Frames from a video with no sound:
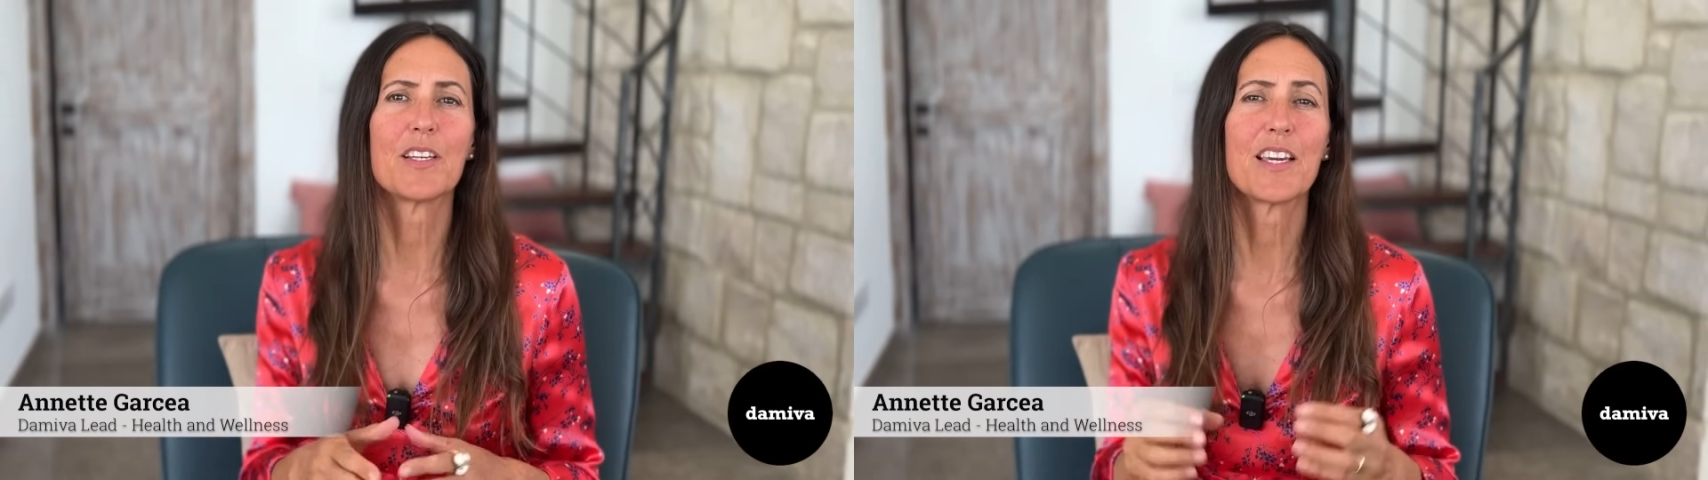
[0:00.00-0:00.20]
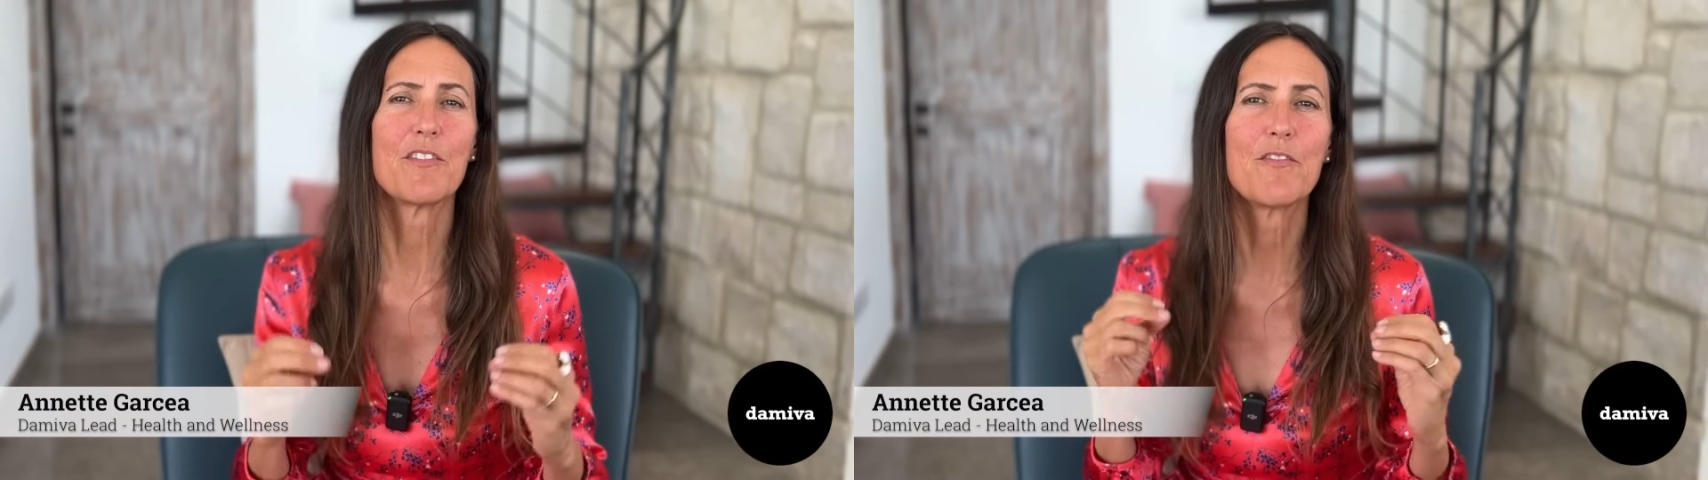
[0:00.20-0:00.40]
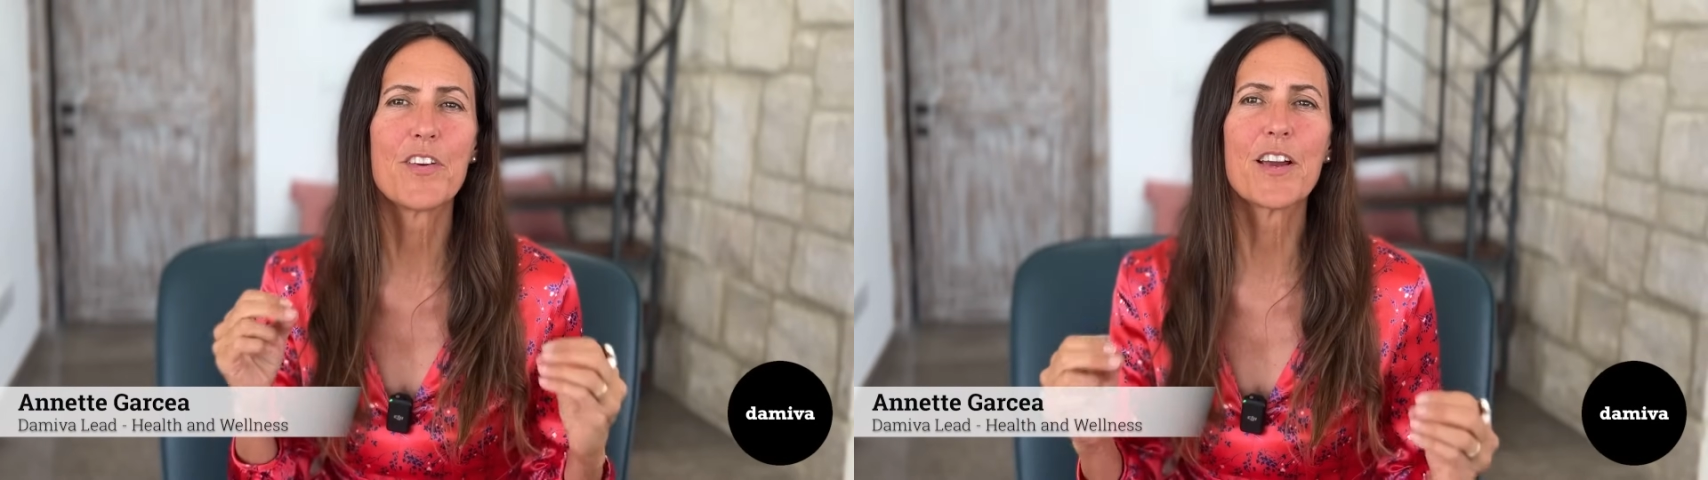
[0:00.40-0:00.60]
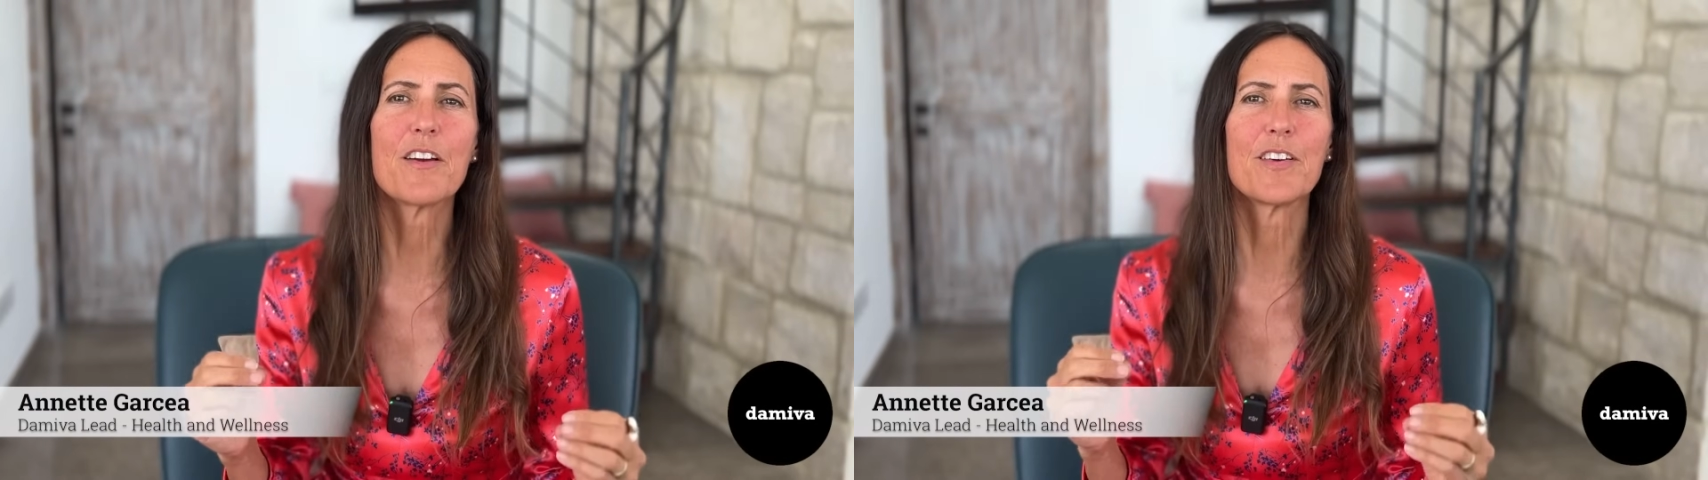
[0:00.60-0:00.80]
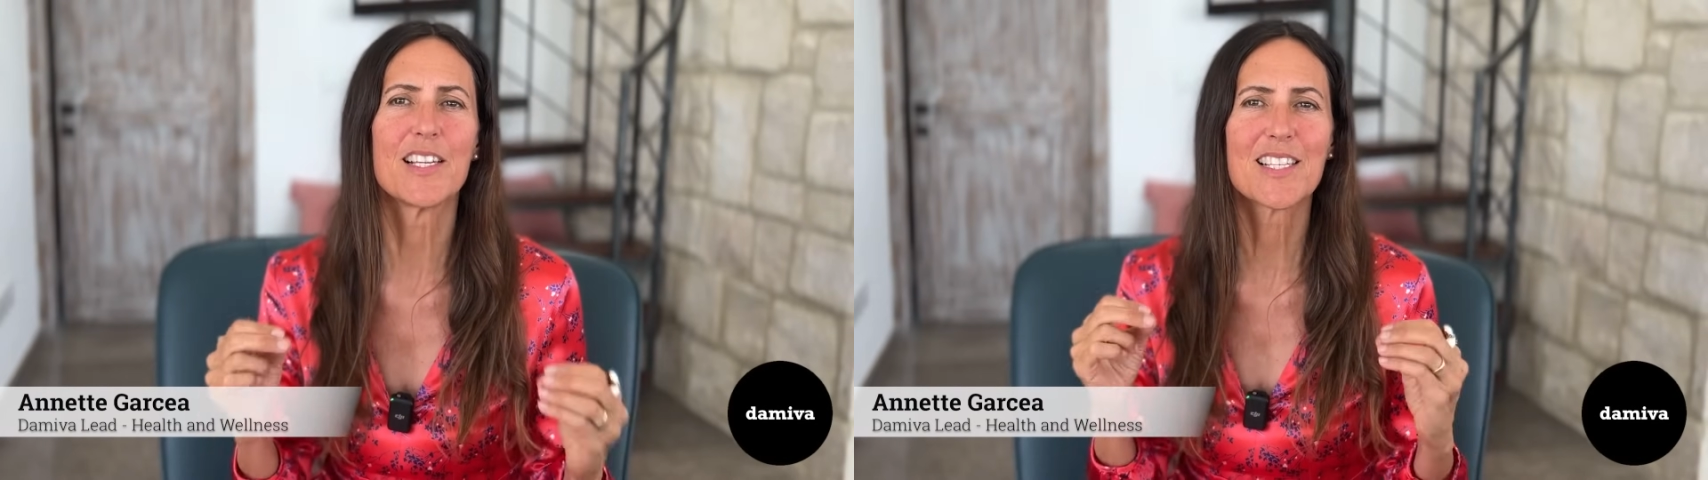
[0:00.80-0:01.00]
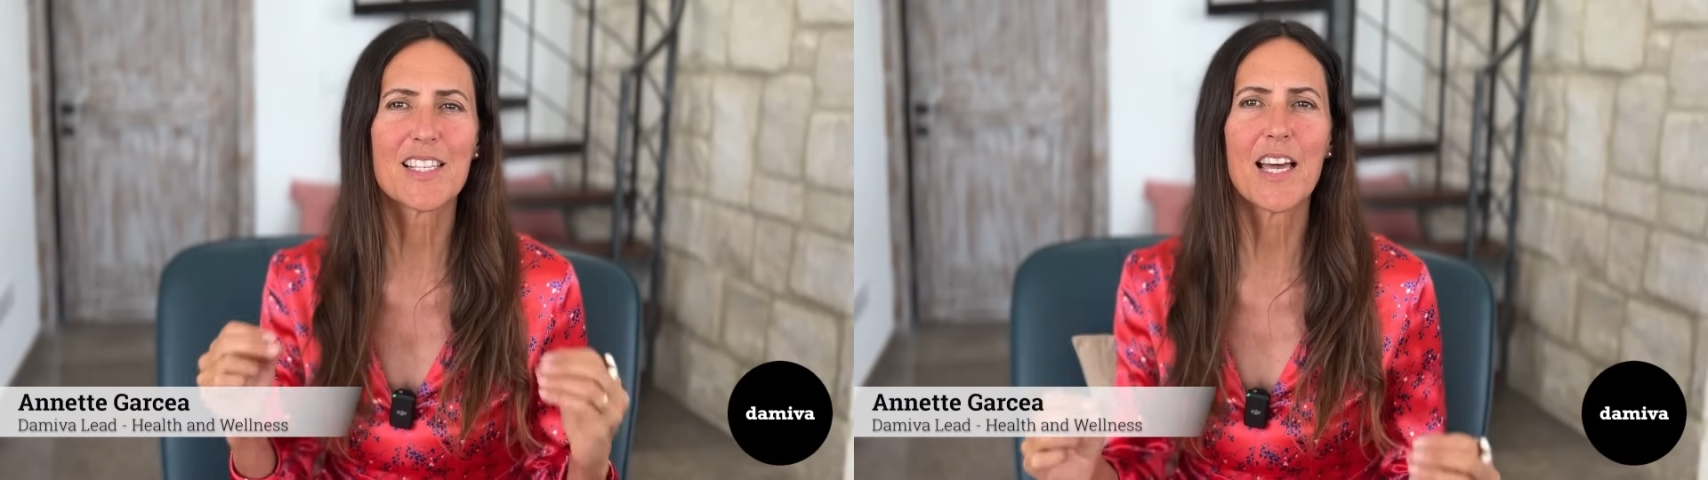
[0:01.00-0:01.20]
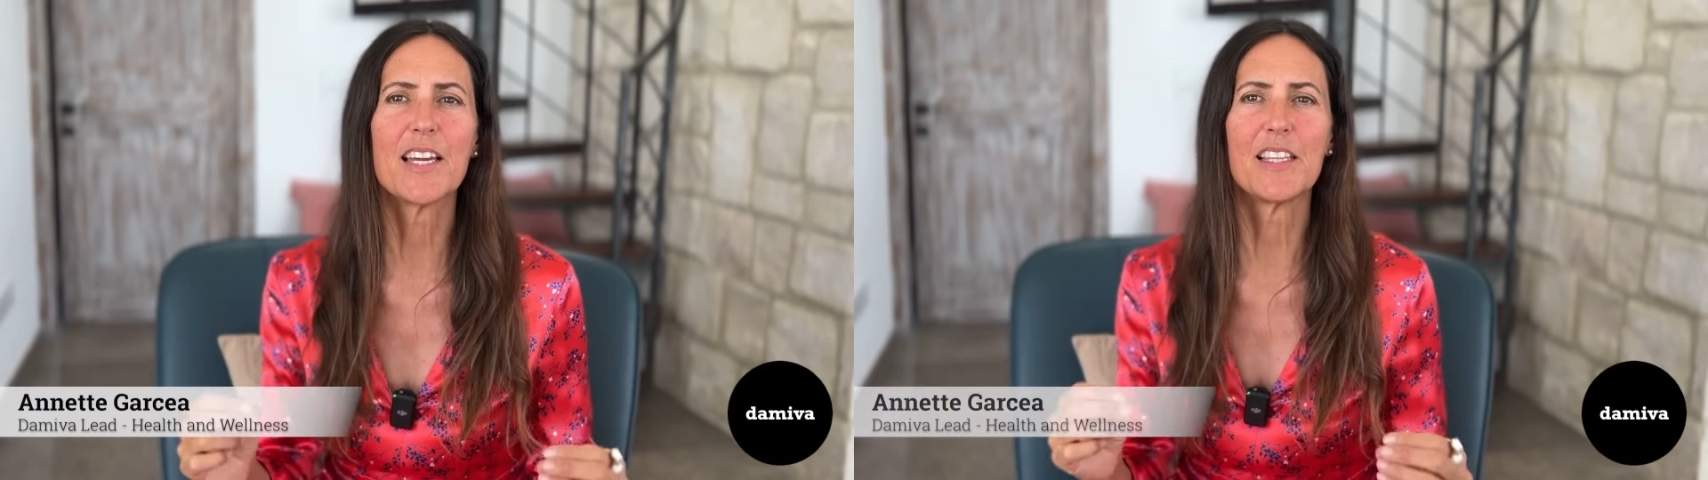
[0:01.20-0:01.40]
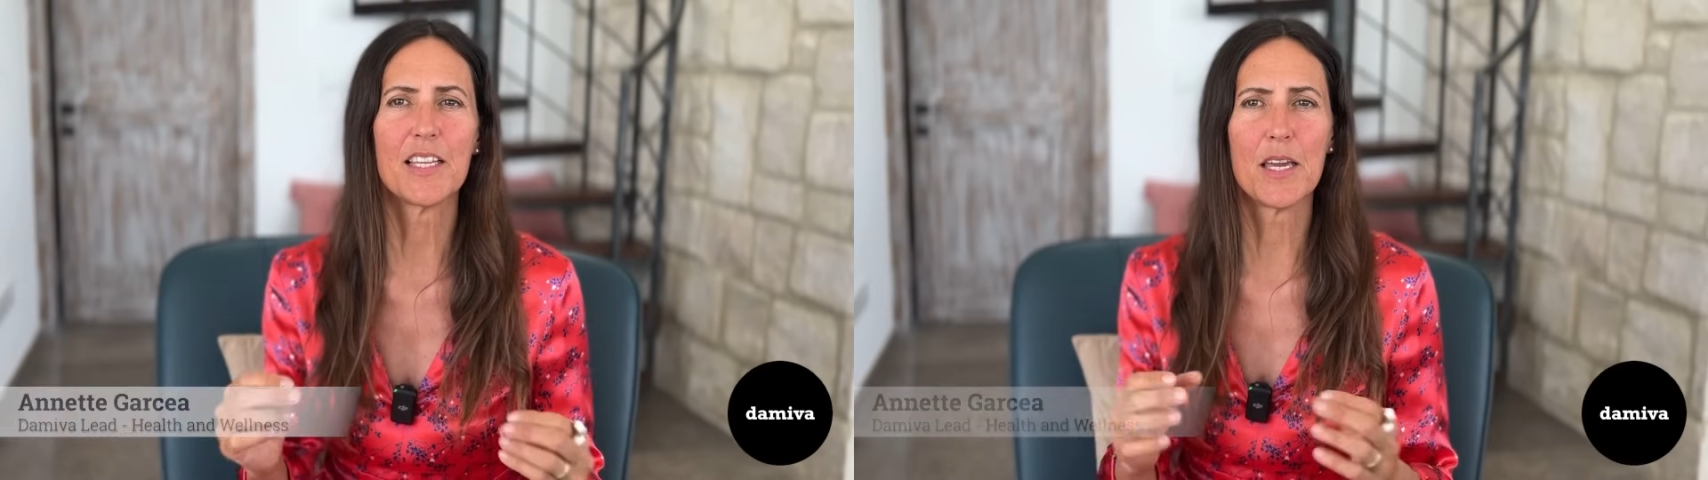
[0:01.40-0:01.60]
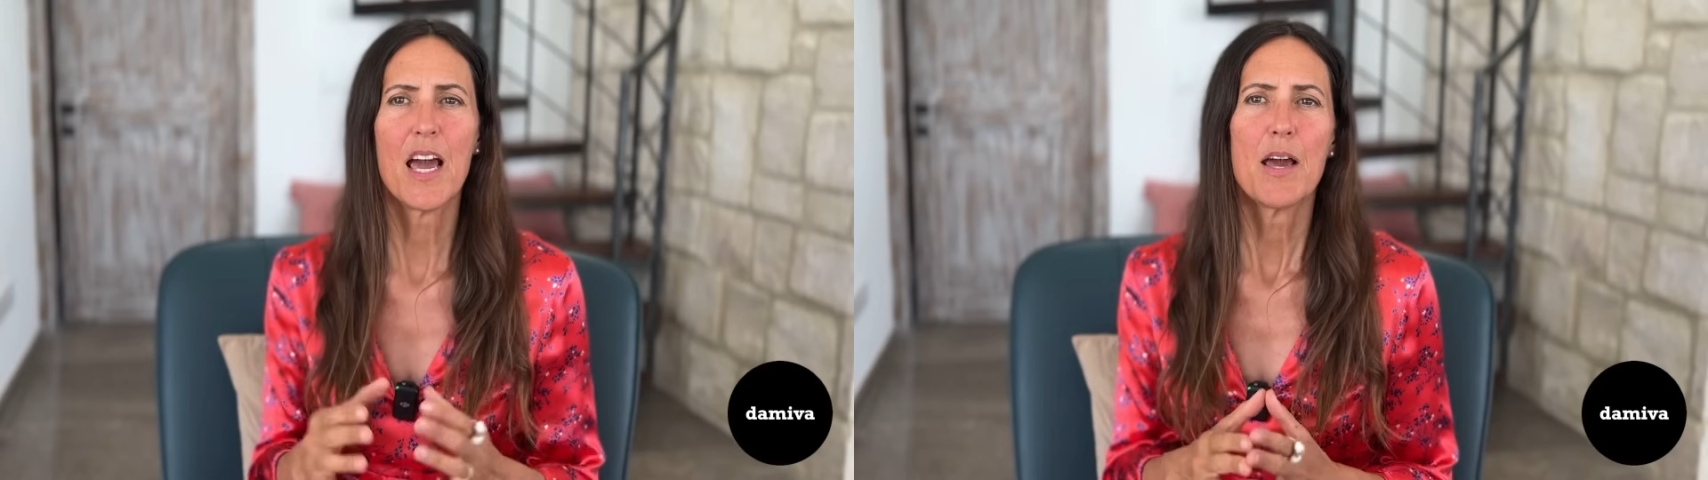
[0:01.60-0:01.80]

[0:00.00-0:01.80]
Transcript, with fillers: can vary slightly